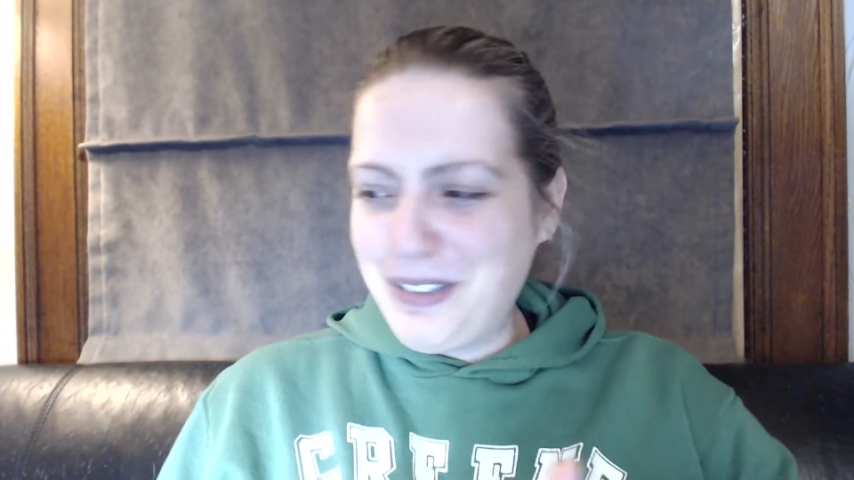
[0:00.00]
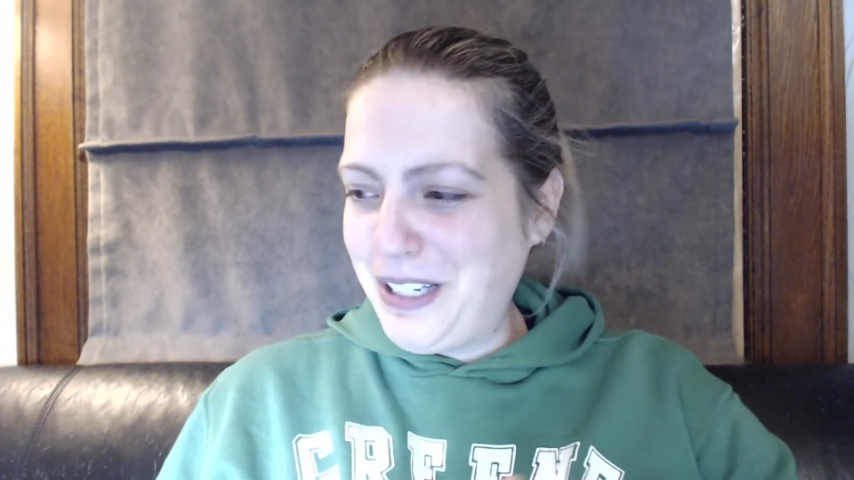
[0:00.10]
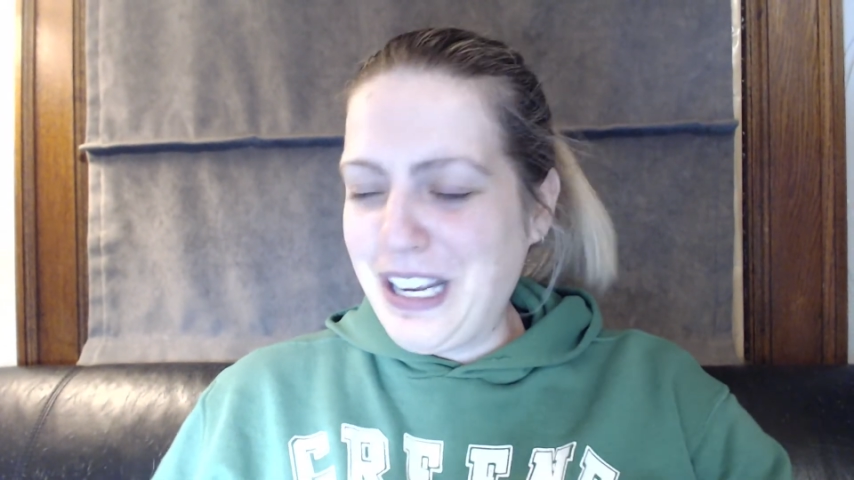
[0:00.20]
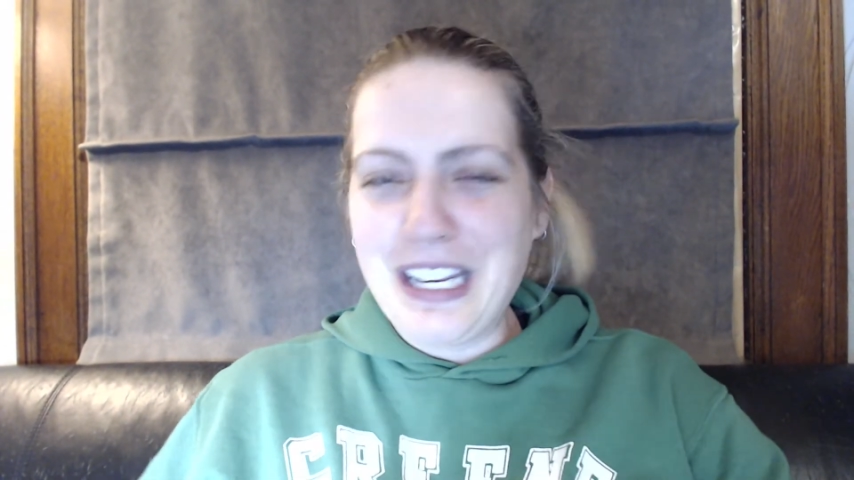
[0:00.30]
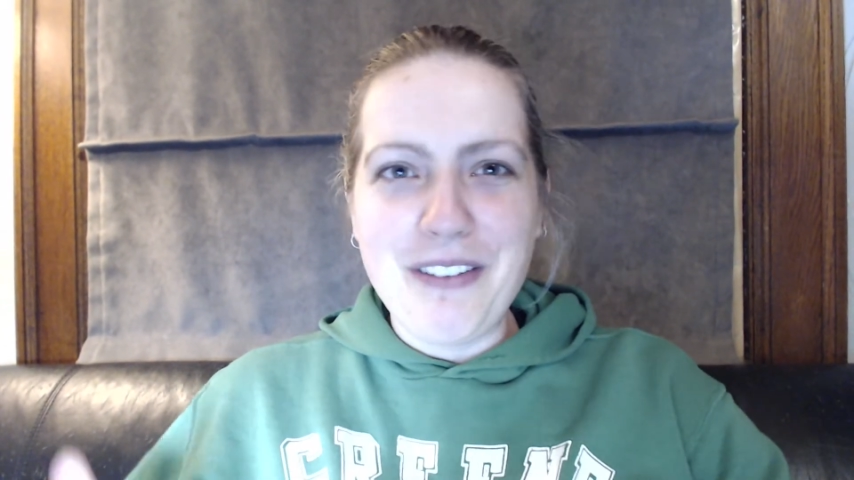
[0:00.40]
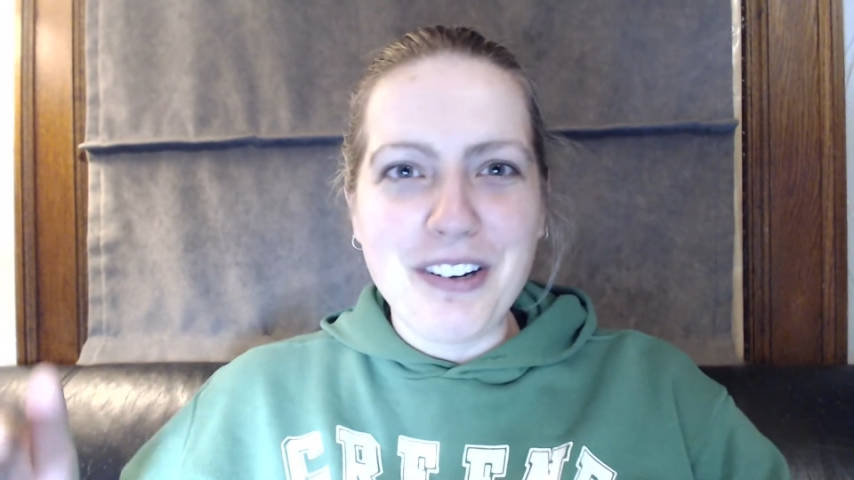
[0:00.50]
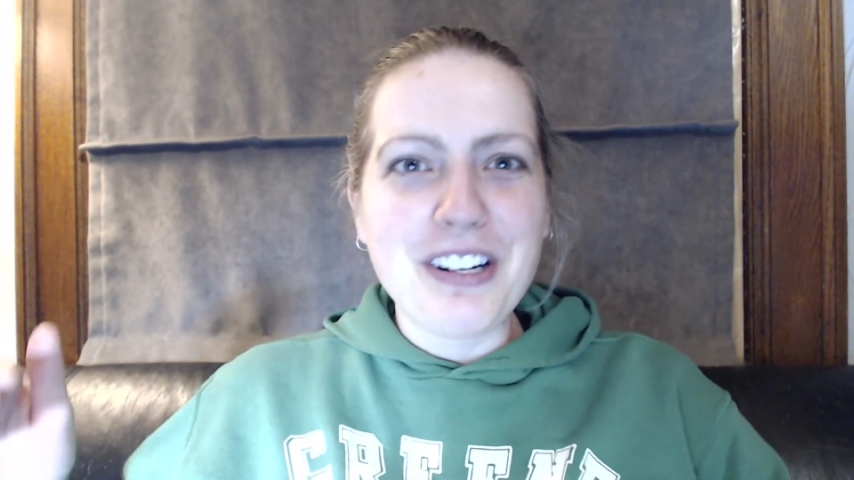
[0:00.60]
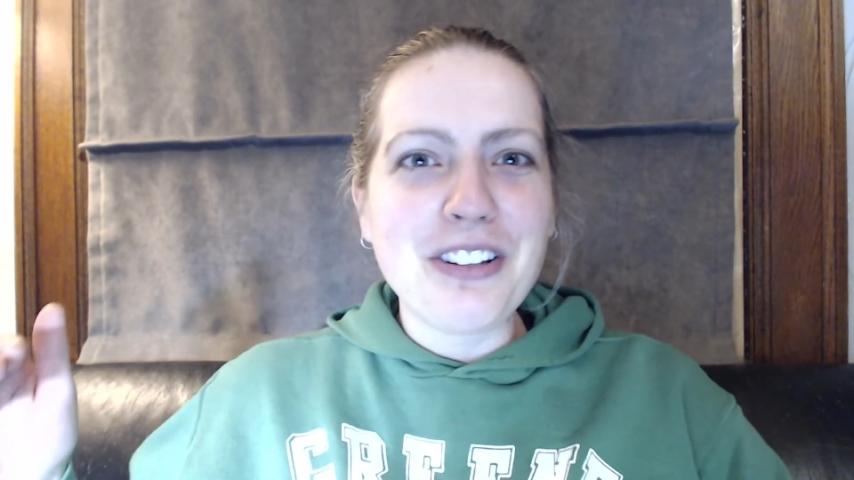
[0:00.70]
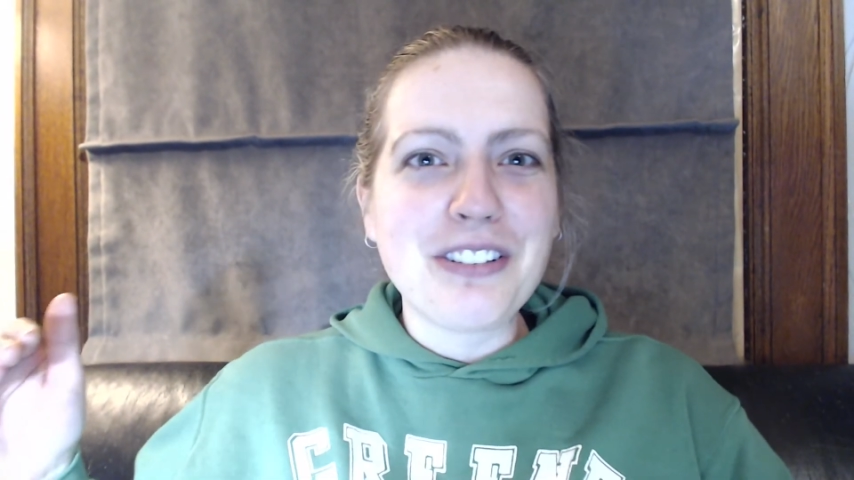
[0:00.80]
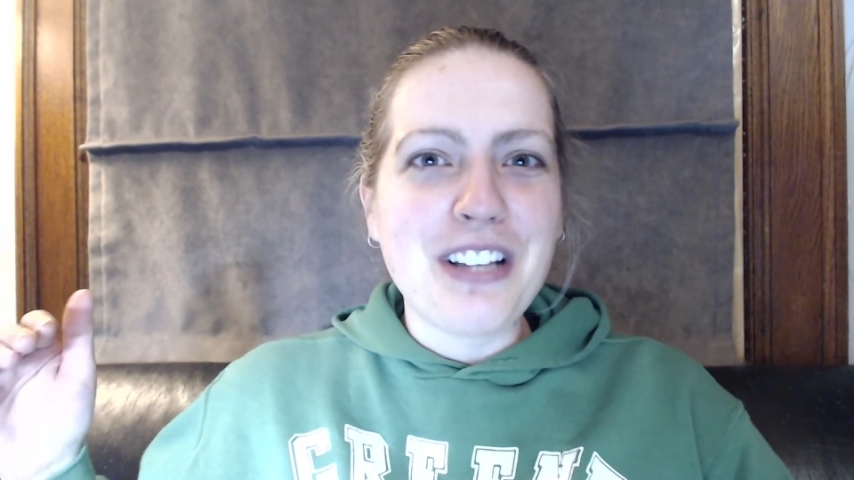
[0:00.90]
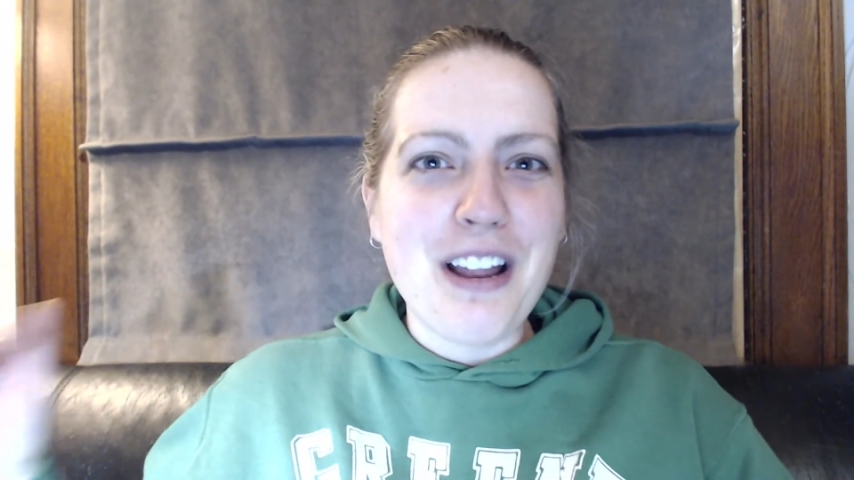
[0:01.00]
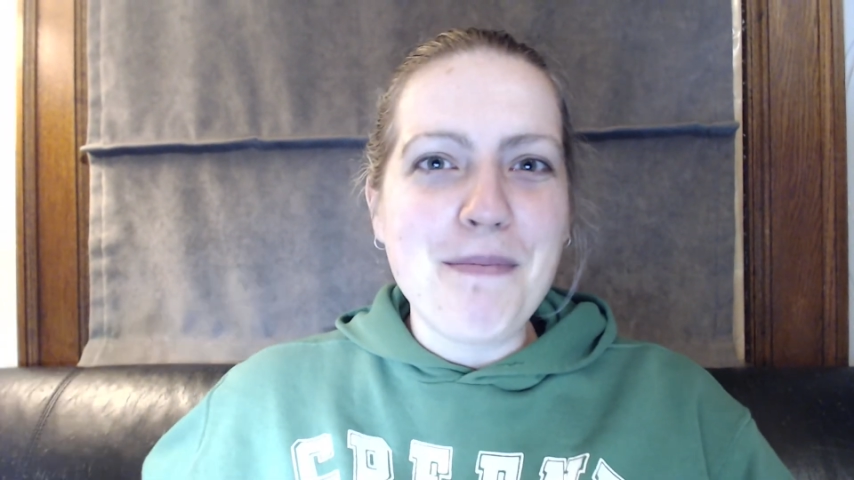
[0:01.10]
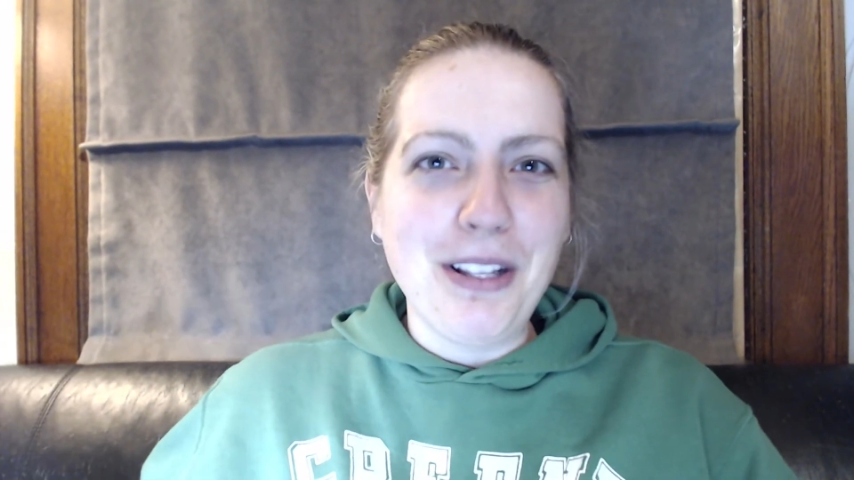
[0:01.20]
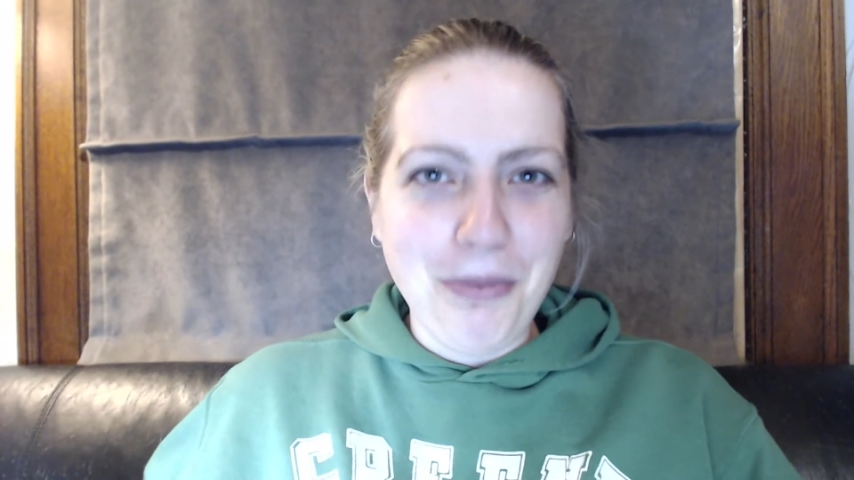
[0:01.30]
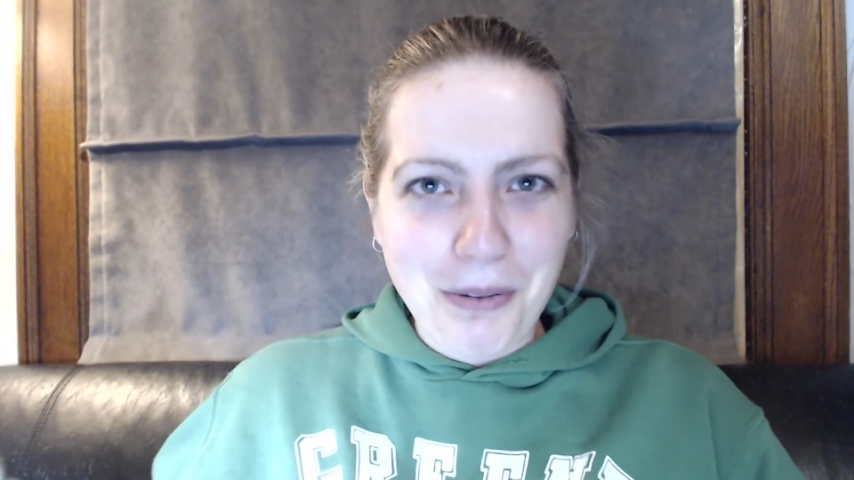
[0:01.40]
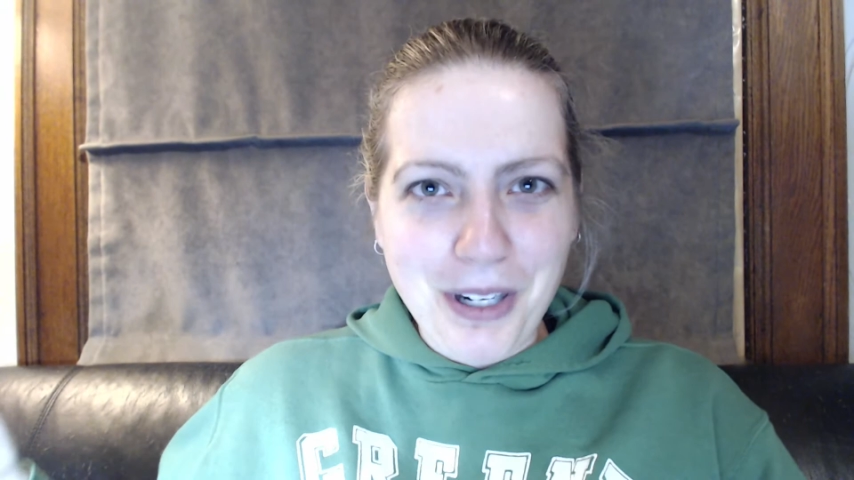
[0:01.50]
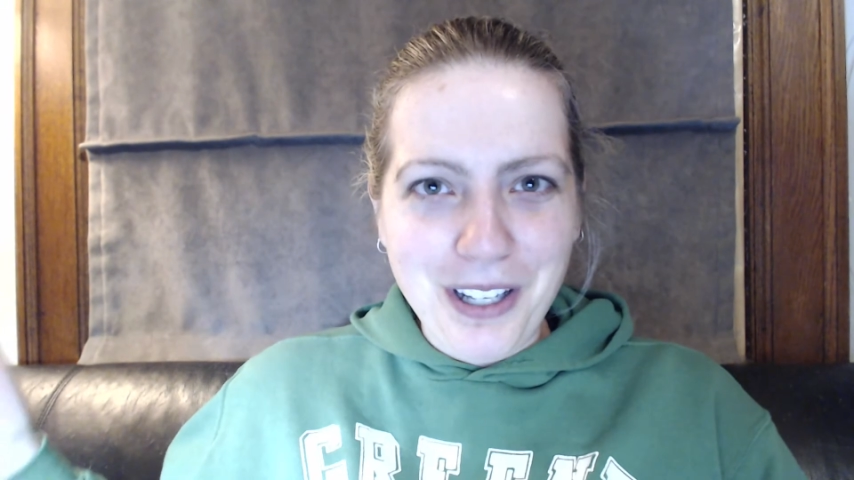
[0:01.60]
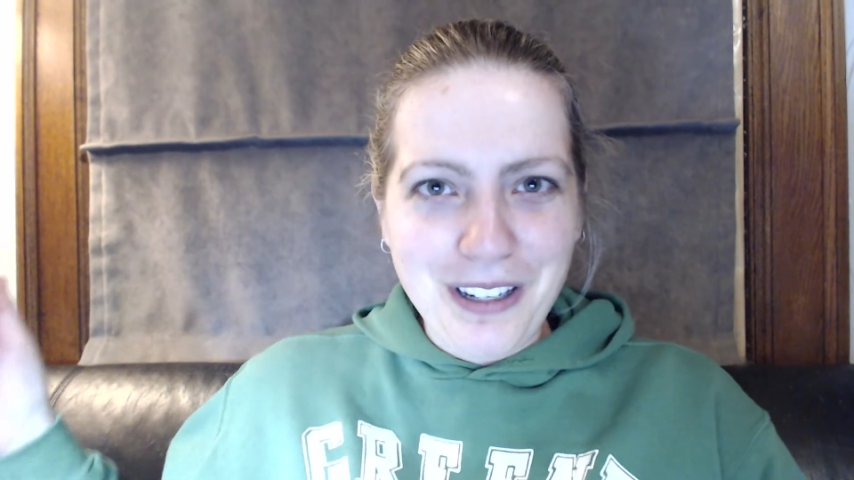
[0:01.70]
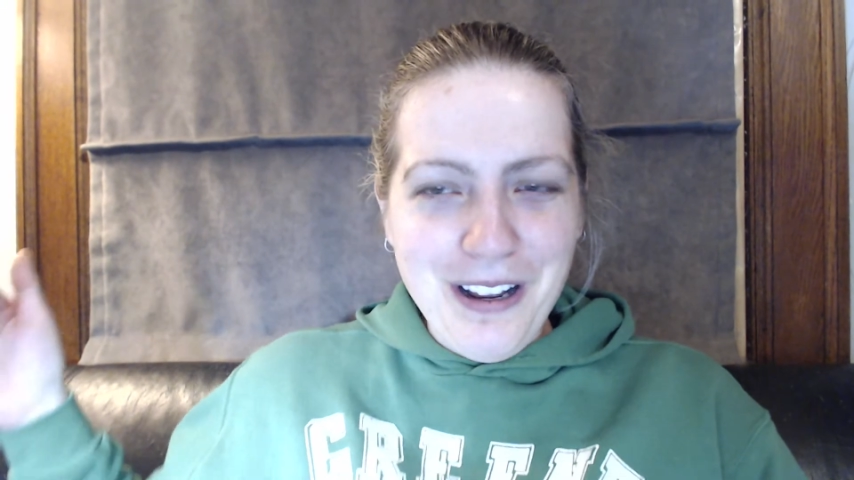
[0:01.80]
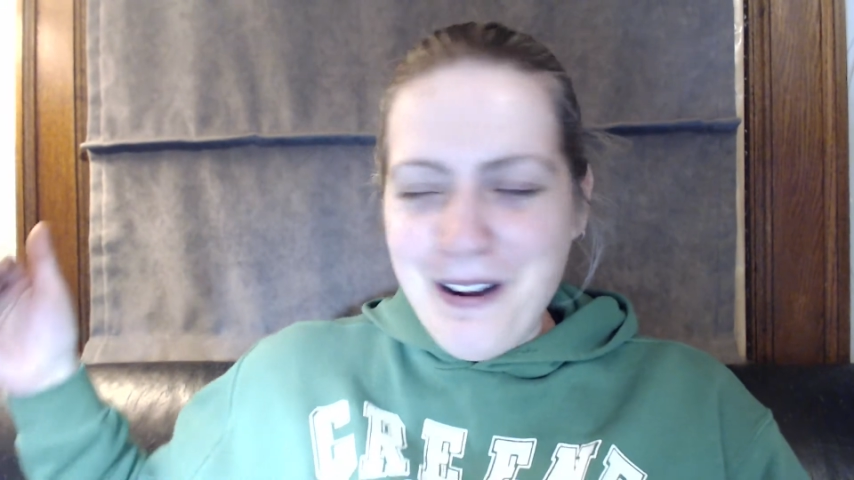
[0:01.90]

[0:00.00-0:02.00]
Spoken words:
give it another 10 beats per minute